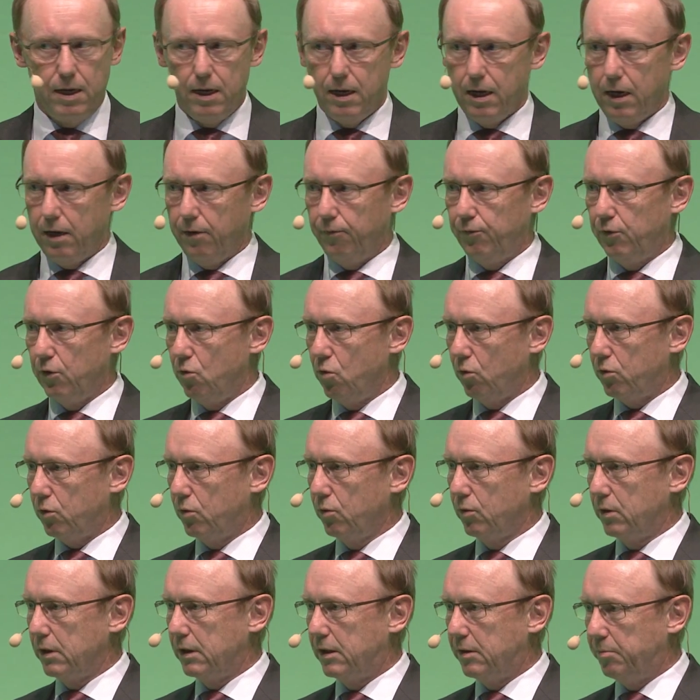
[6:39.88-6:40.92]
And if you look to
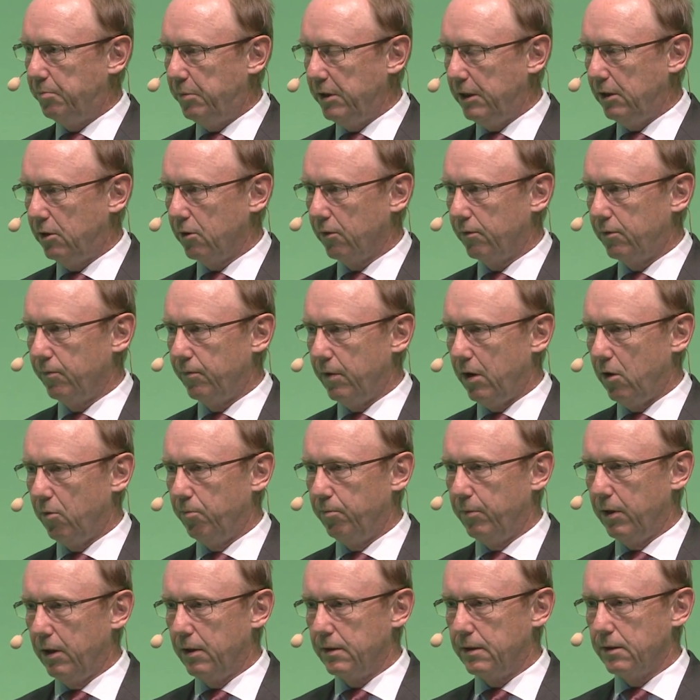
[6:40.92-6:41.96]
the speed of
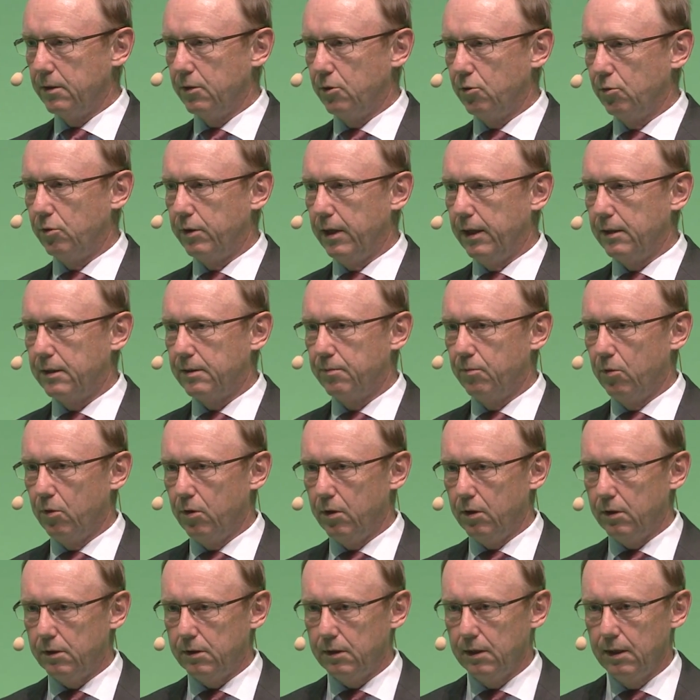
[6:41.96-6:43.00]
developments in today's
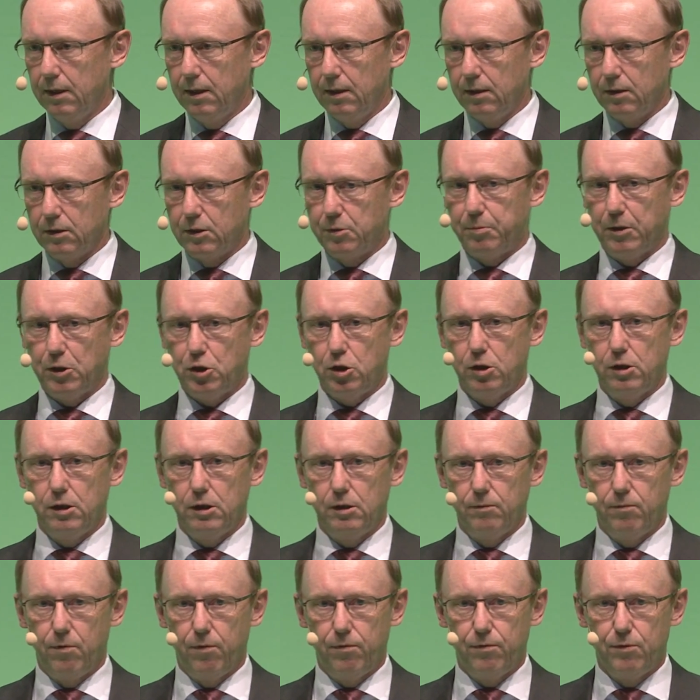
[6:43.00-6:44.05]
world,
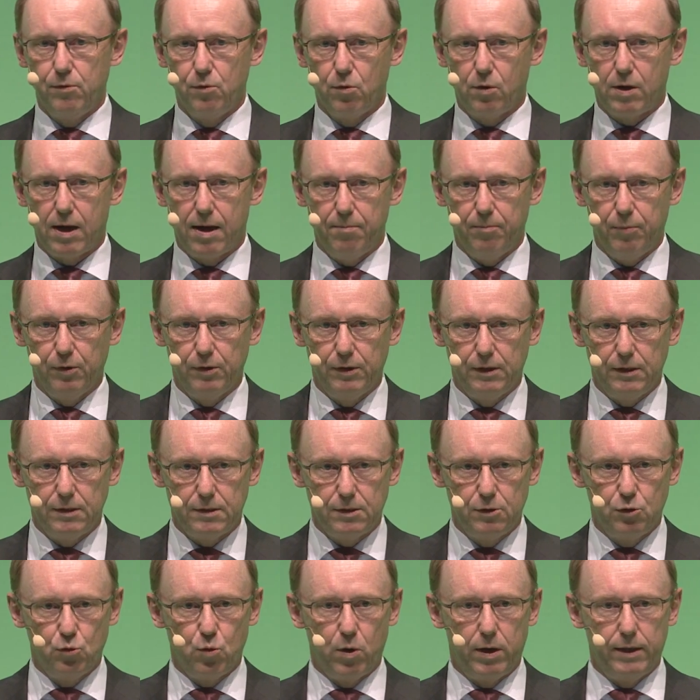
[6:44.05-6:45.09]
especially with new companies,
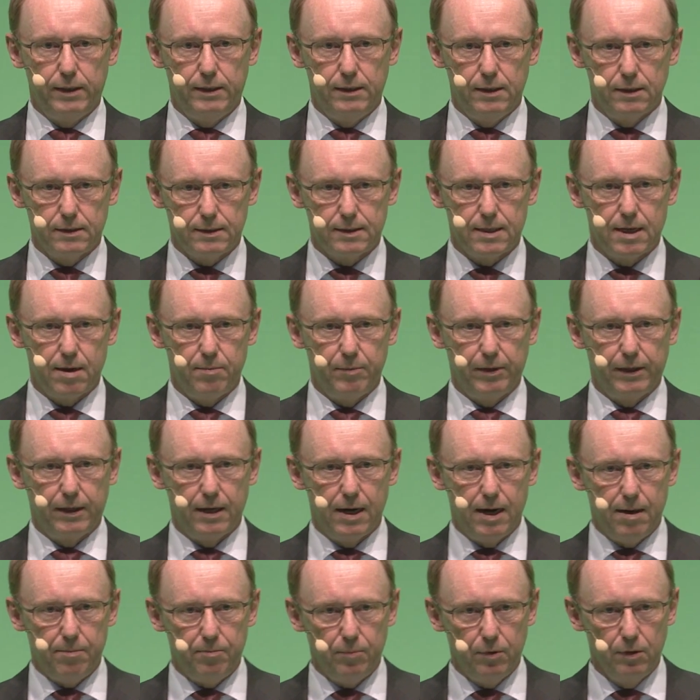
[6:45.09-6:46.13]
new ideas coming
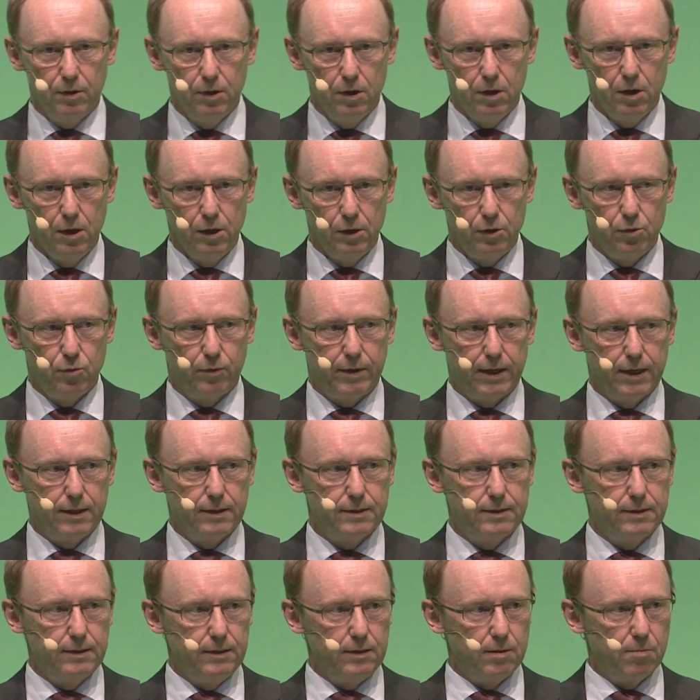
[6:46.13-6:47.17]
up, you can
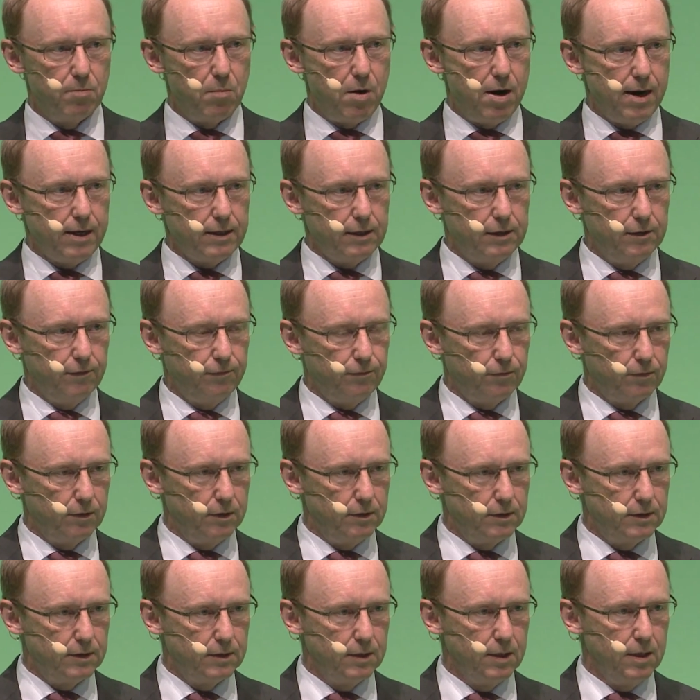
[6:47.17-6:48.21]
see a marked
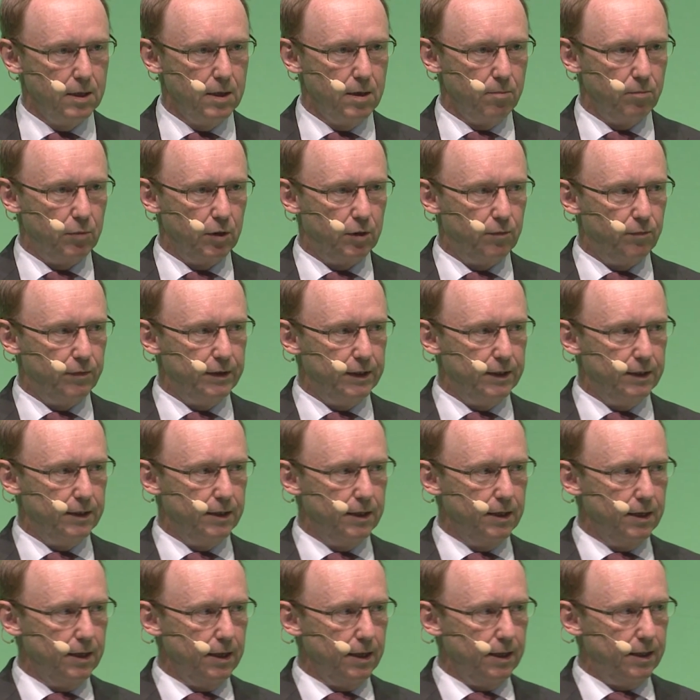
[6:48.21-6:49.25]
difference between
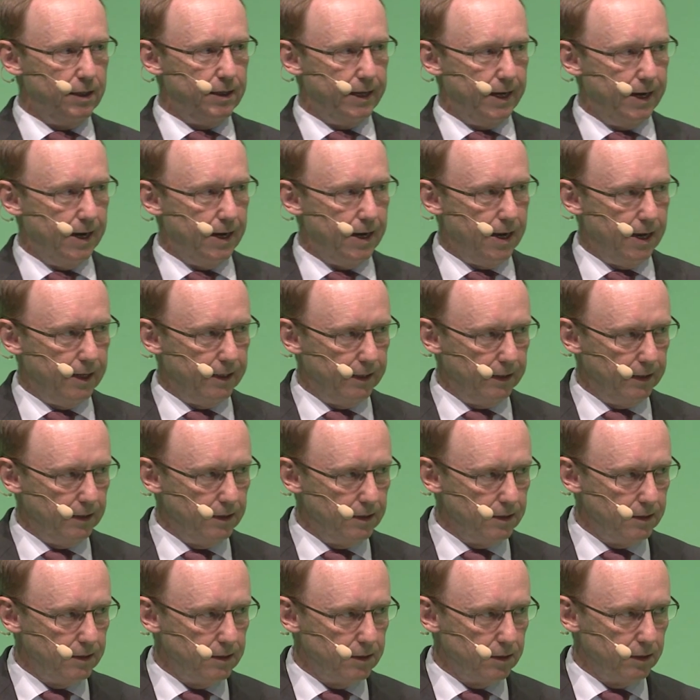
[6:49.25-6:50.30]
the airline
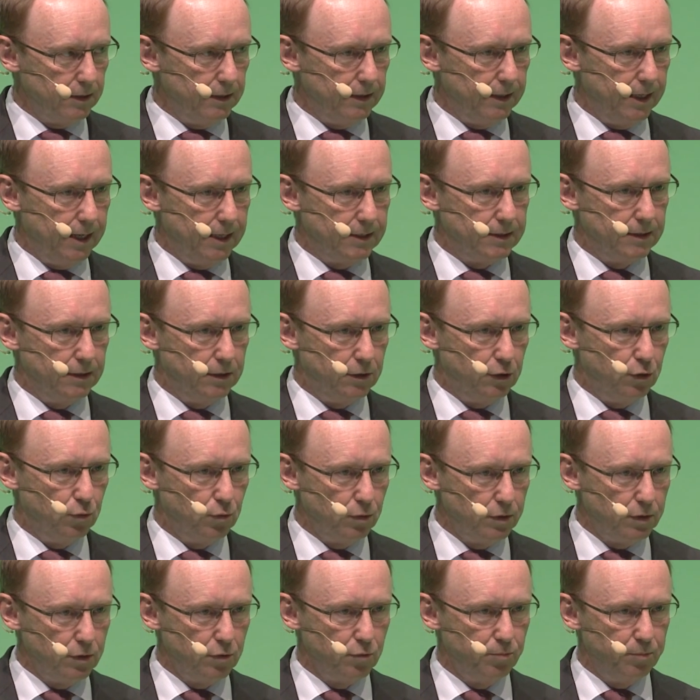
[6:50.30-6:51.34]
industry as it
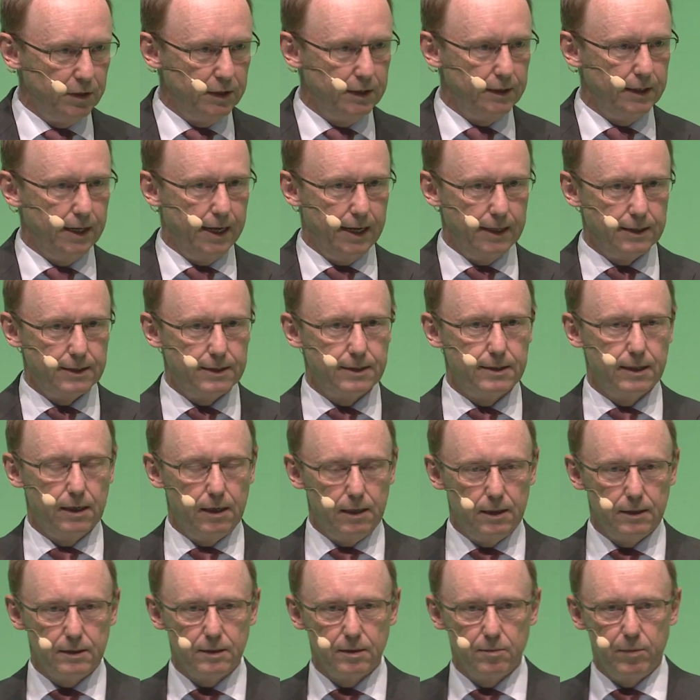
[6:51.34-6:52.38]
used to be and still
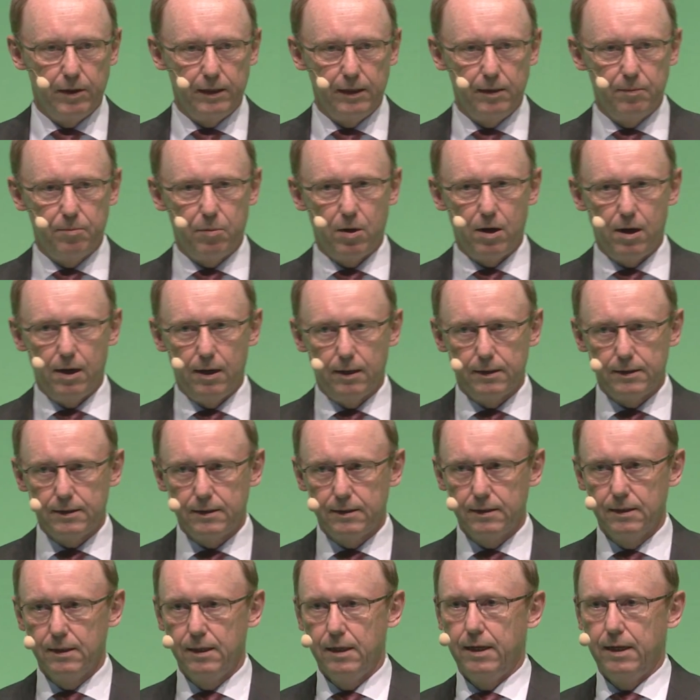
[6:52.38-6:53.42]
is in many
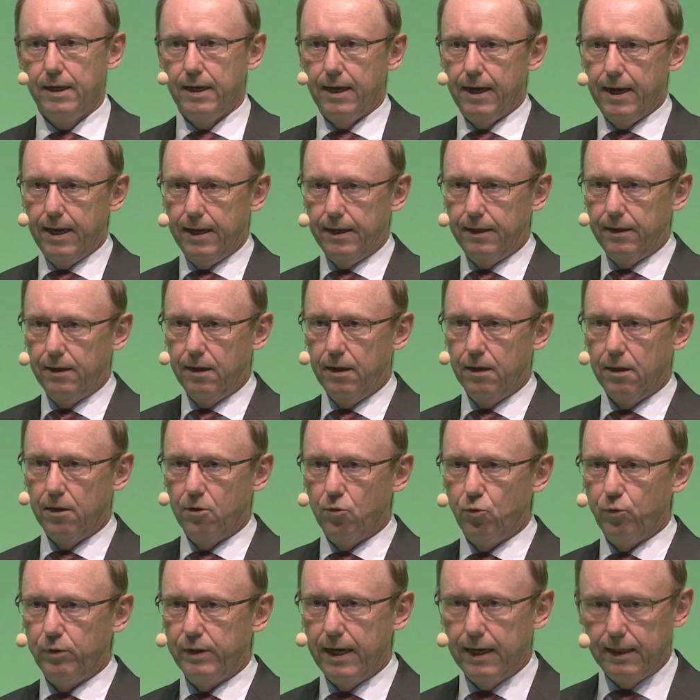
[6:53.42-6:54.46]
parts, and the
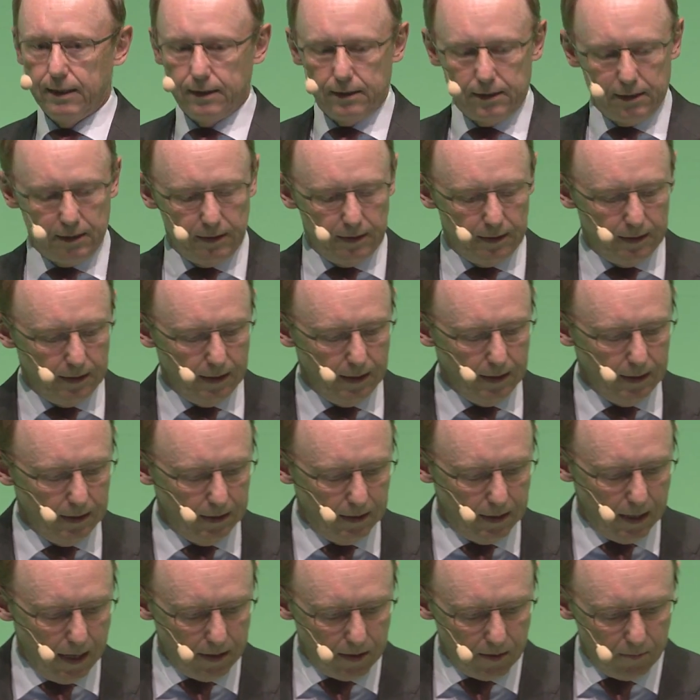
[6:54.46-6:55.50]
reality
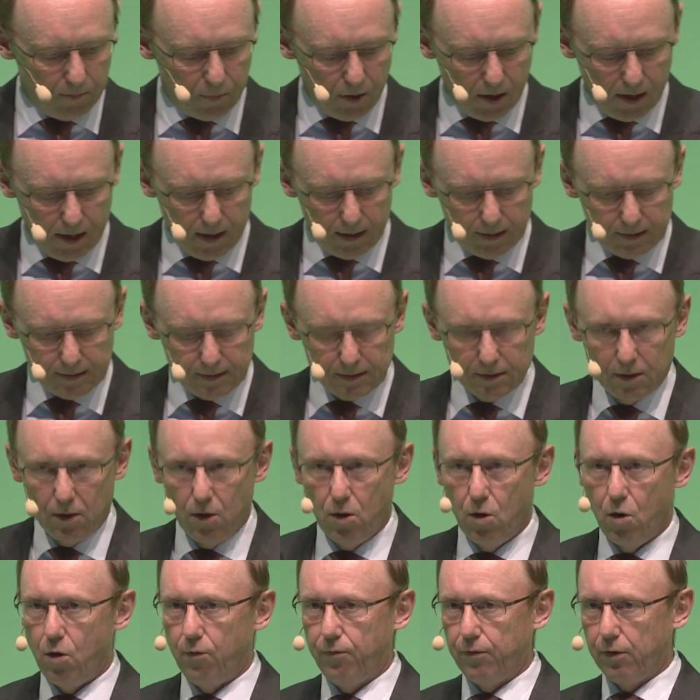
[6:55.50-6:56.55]
in other parts
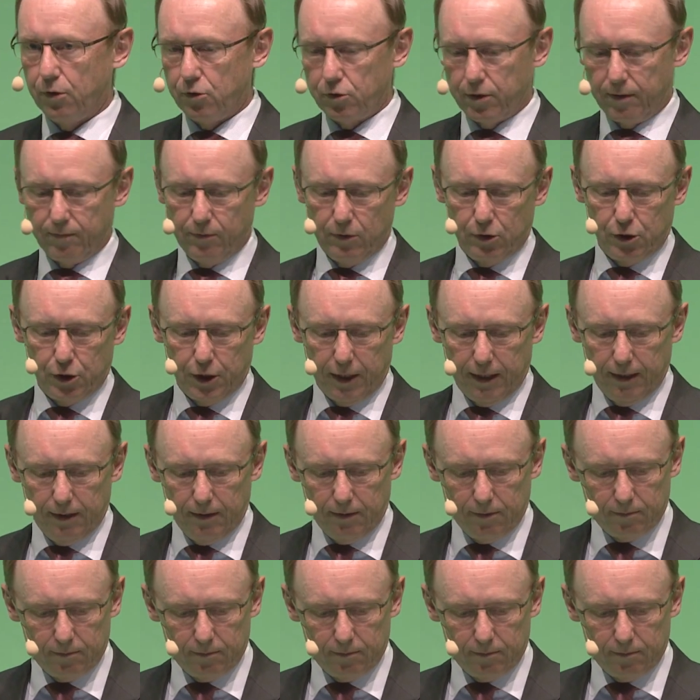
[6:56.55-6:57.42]
of the travel chain.